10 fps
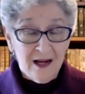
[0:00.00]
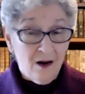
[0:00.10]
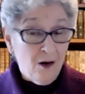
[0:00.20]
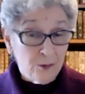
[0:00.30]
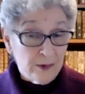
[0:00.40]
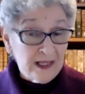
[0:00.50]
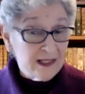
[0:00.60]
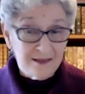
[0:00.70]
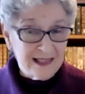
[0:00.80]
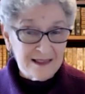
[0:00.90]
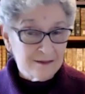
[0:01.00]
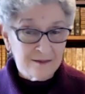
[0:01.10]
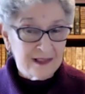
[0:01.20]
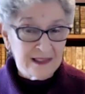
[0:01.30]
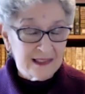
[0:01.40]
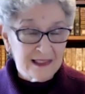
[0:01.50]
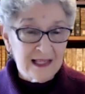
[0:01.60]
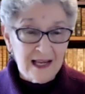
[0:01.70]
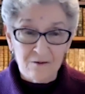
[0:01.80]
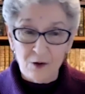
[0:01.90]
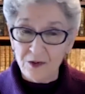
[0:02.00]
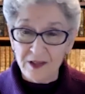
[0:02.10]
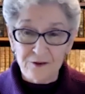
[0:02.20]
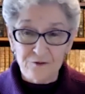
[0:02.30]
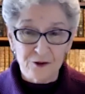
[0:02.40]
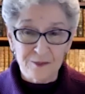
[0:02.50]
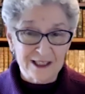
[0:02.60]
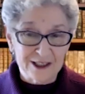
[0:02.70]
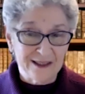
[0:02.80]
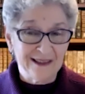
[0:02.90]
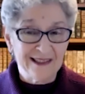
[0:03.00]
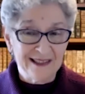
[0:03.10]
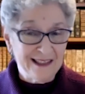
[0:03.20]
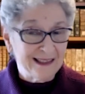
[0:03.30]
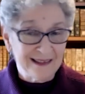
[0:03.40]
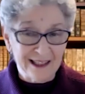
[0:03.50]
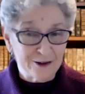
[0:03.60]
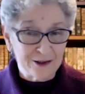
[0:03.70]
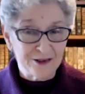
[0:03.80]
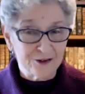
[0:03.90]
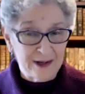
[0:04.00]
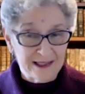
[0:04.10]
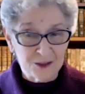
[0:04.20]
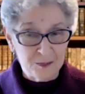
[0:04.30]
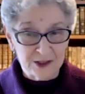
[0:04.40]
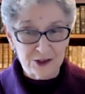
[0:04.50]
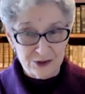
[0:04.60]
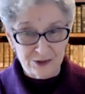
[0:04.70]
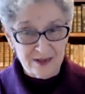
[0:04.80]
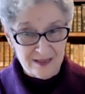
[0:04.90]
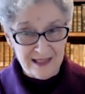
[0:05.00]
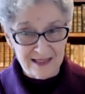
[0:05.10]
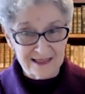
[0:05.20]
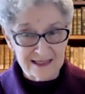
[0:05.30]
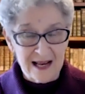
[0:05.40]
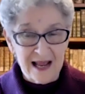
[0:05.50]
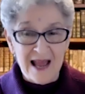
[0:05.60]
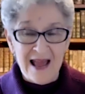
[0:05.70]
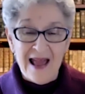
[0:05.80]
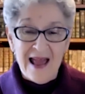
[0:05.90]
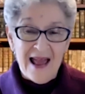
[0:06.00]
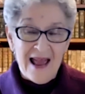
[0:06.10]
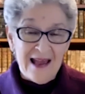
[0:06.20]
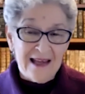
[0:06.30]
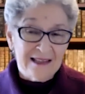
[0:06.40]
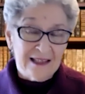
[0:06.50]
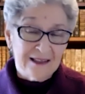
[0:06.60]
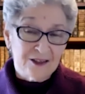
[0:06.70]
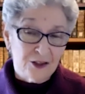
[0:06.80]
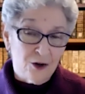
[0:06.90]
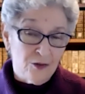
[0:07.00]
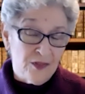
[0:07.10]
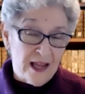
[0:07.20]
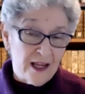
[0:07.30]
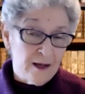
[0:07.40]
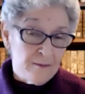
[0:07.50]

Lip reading: already they didn't have all the information they needed. They couldn't transmit certain things. And so they